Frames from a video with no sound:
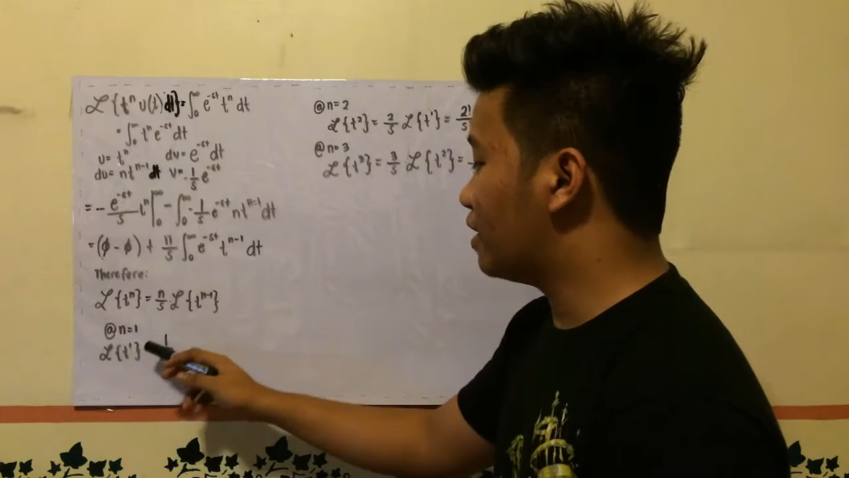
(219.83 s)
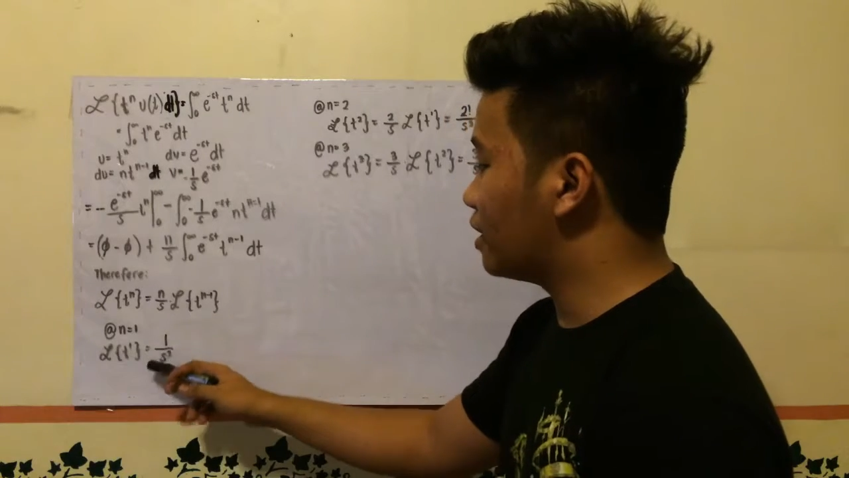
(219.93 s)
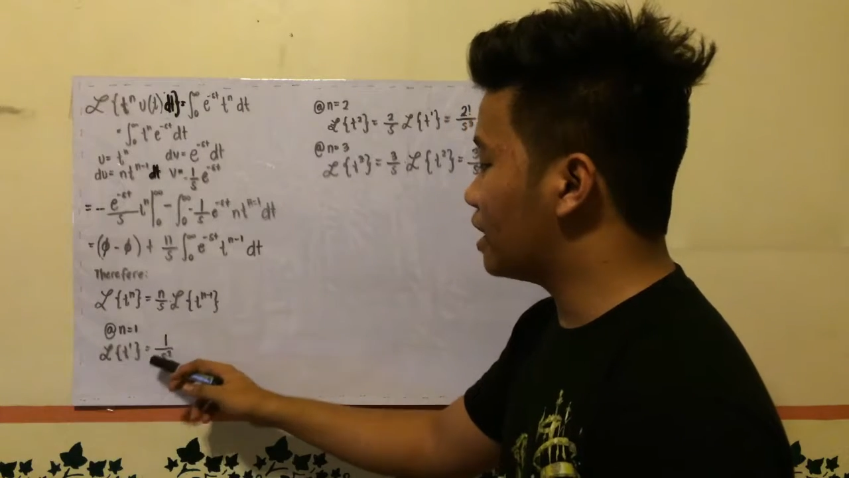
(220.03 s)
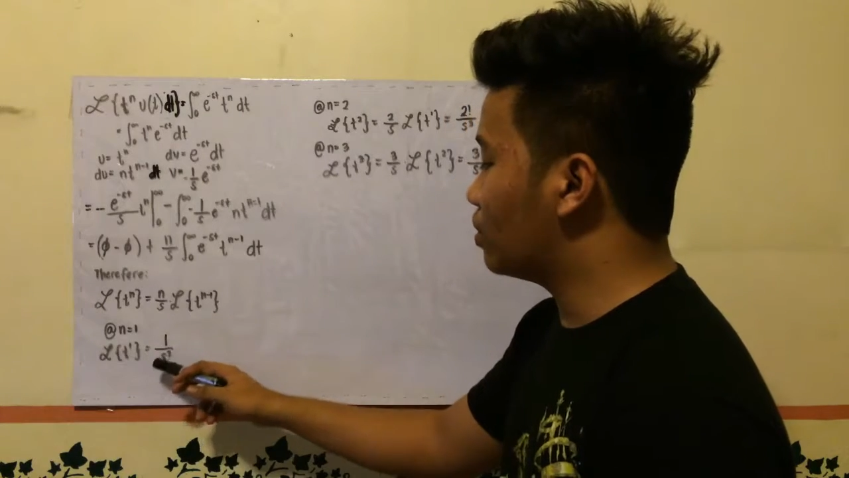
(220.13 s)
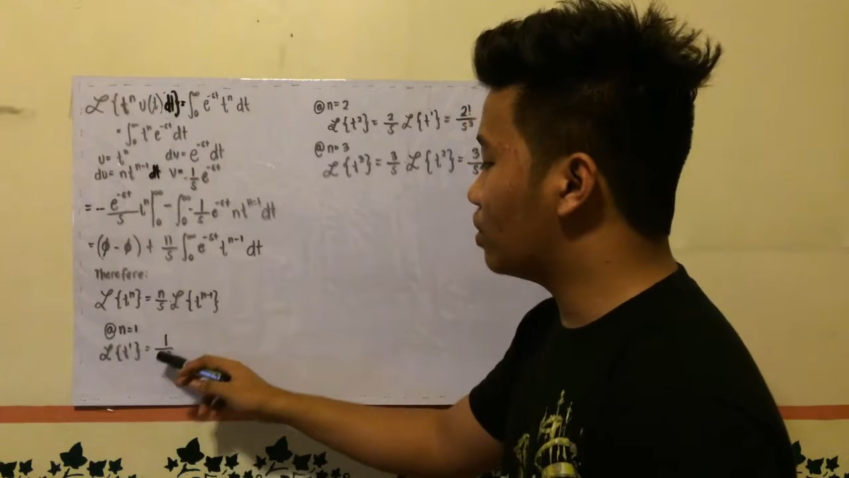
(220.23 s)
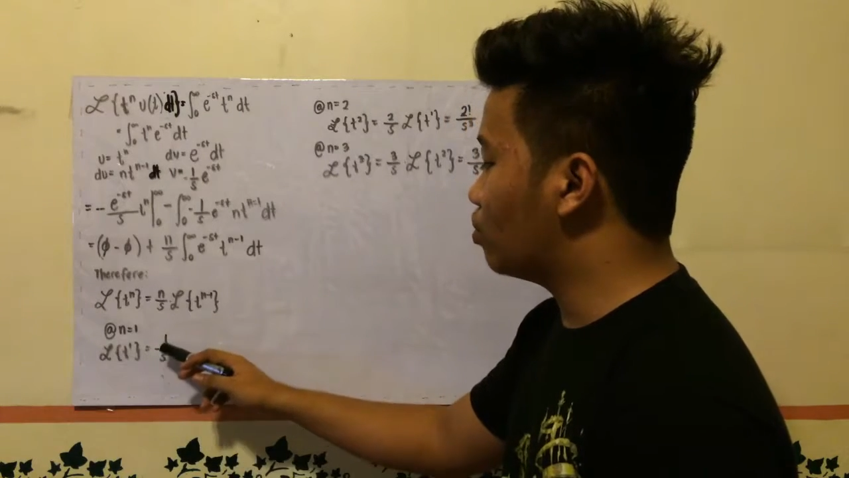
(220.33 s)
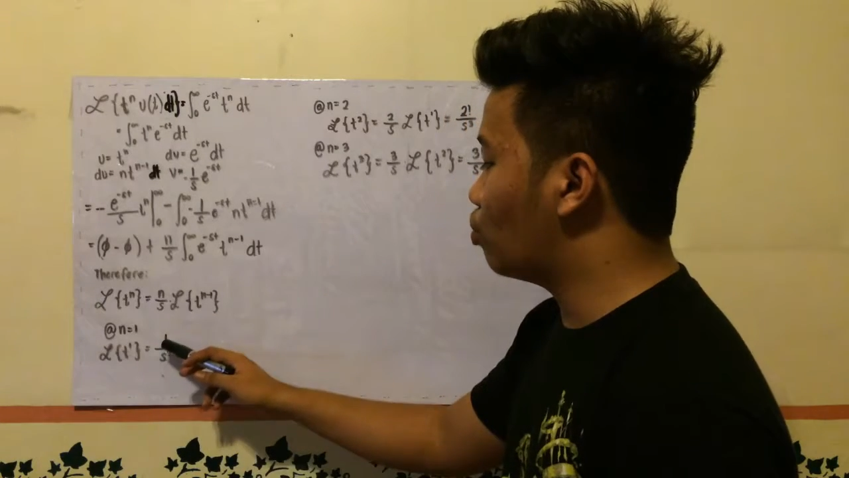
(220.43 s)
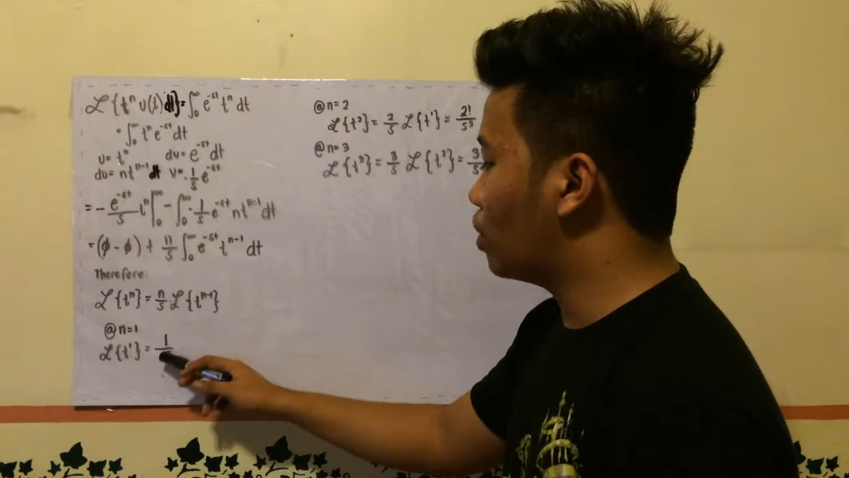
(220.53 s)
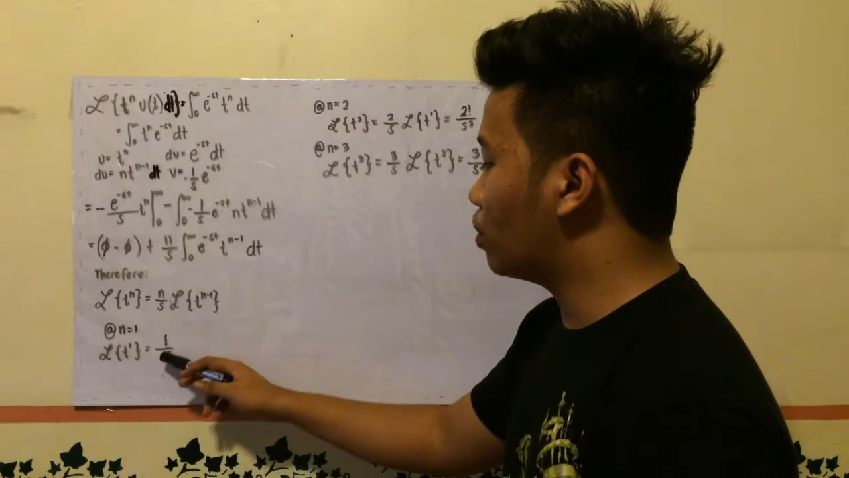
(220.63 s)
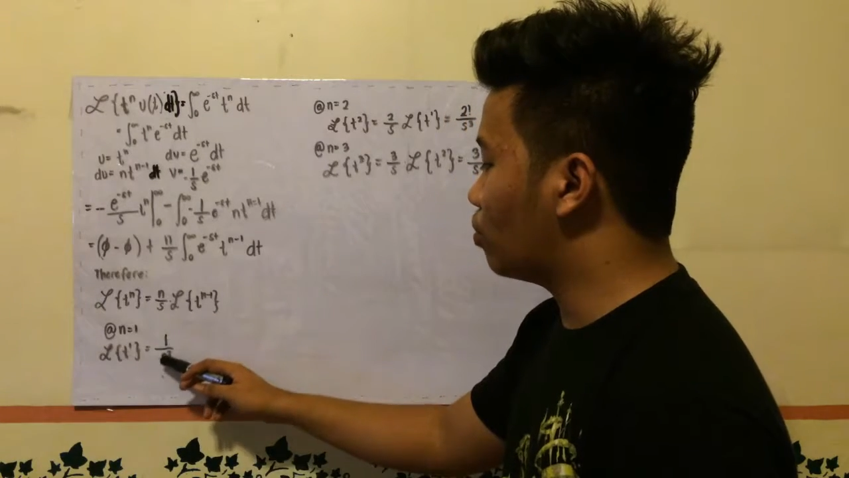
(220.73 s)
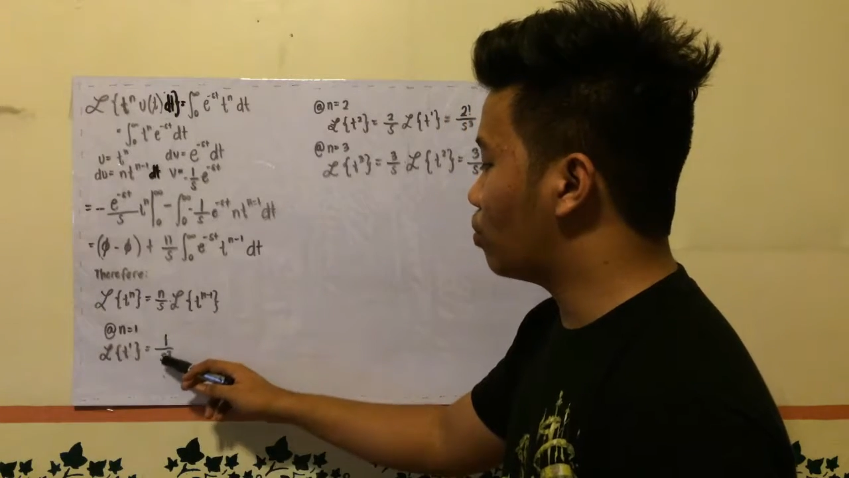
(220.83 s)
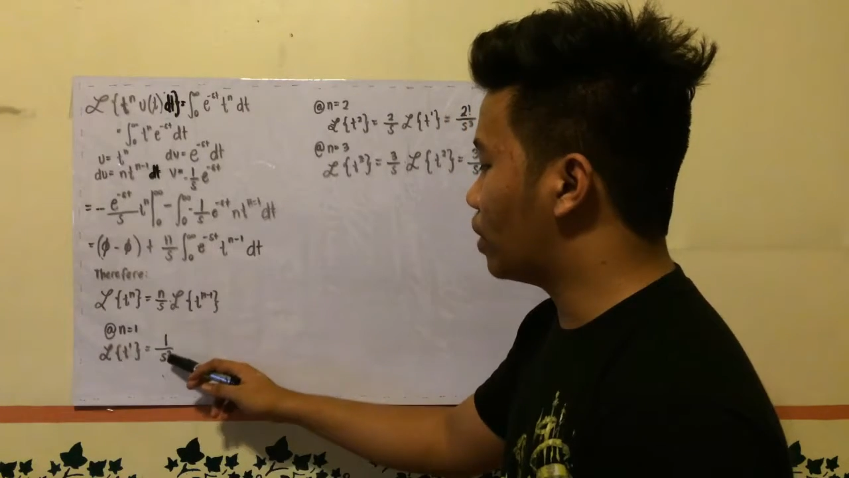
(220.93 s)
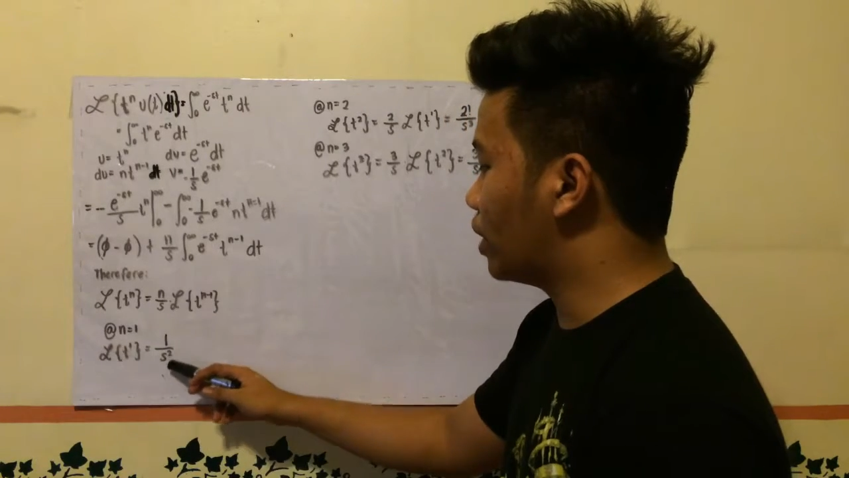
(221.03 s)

is equal to 1 over